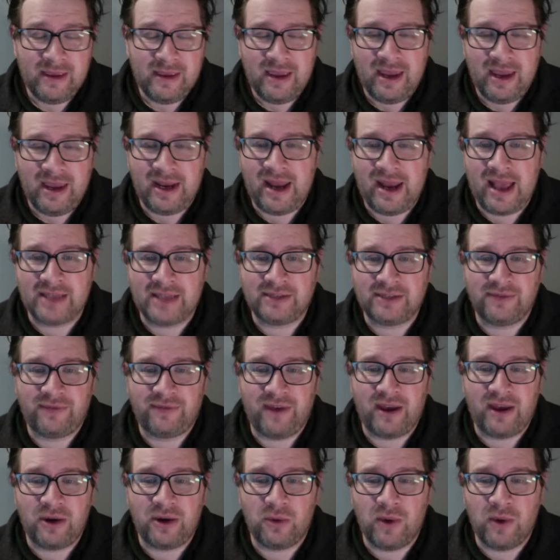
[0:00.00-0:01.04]
and hasn't
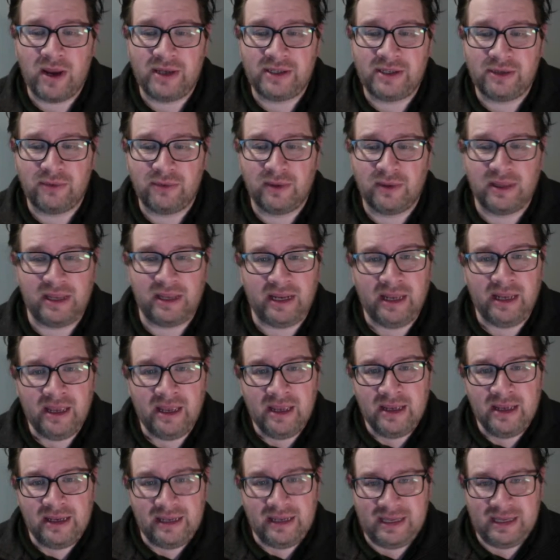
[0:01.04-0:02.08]
found a way to really
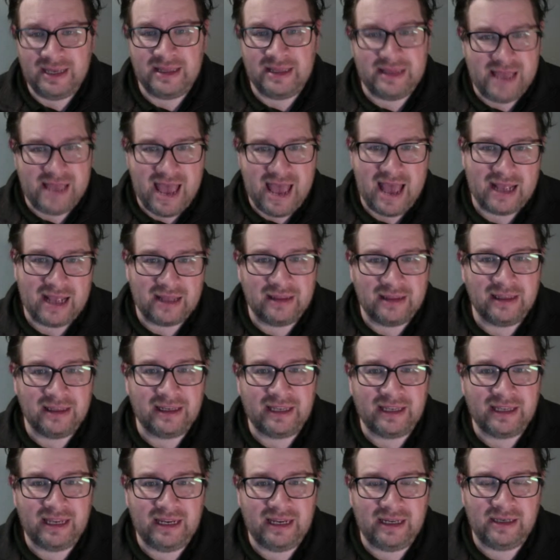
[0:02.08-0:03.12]
get that
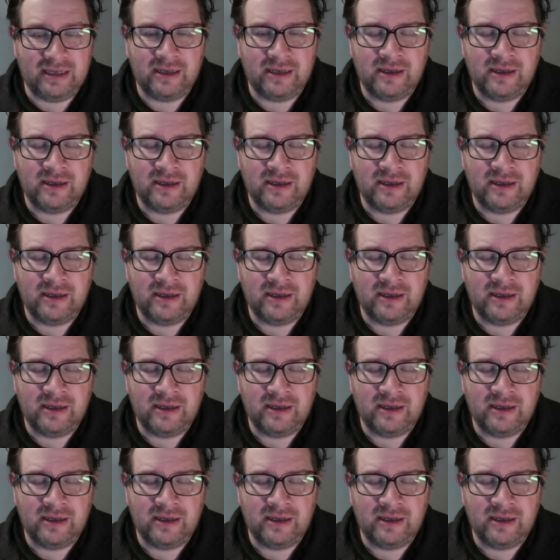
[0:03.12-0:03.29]
clicking